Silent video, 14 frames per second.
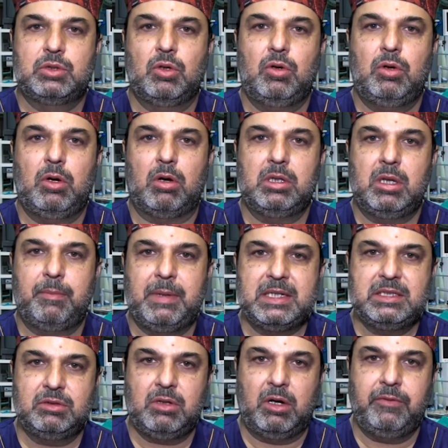So on the
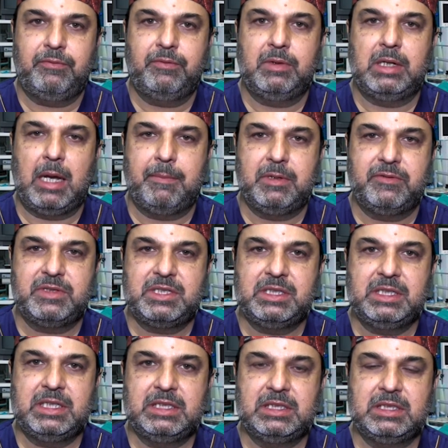basis of lab
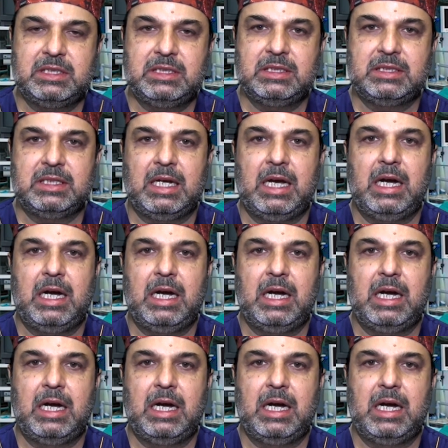investigations